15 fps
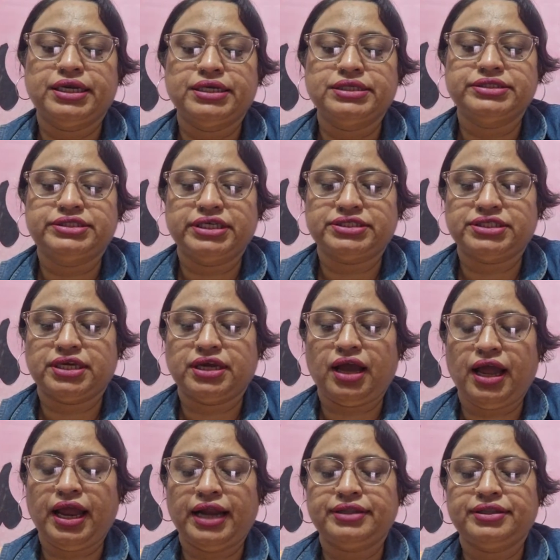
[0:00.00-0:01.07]
Jessica
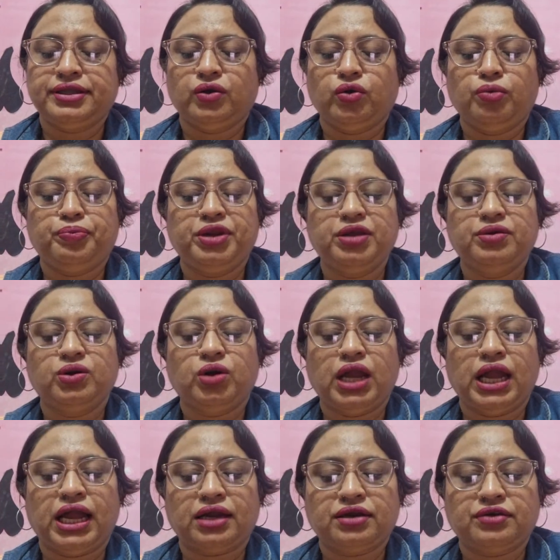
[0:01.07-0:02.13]
at the opening of
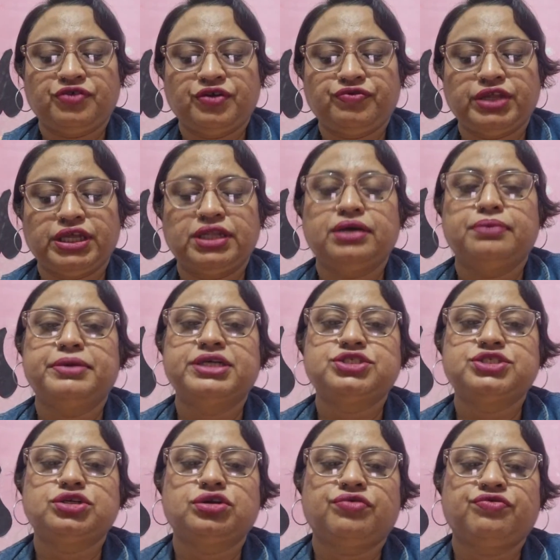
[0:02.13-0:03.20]
Act 5 in The
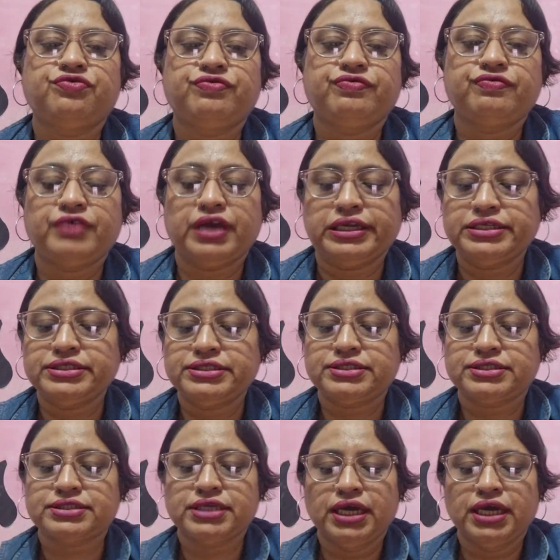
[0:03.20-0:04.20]
Merchant of Venice